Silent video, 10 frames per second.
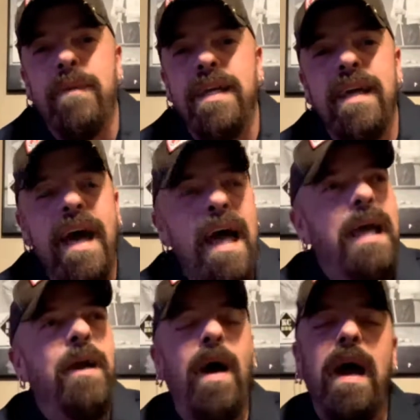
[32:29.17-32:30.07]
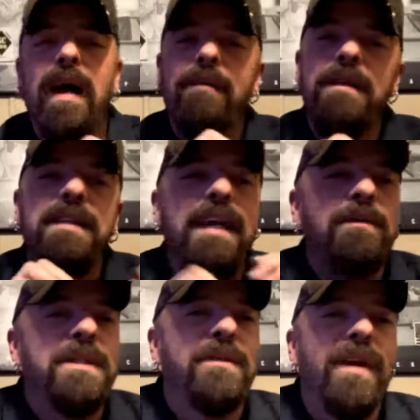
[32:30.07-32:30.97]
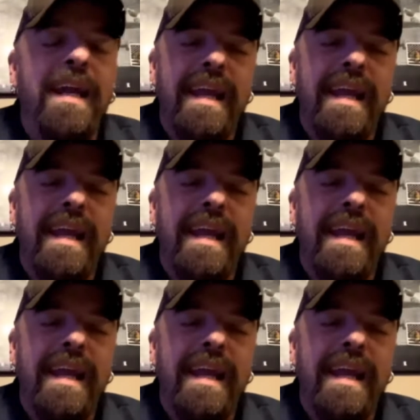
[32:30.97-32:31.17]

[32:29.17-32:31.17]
and everything was great.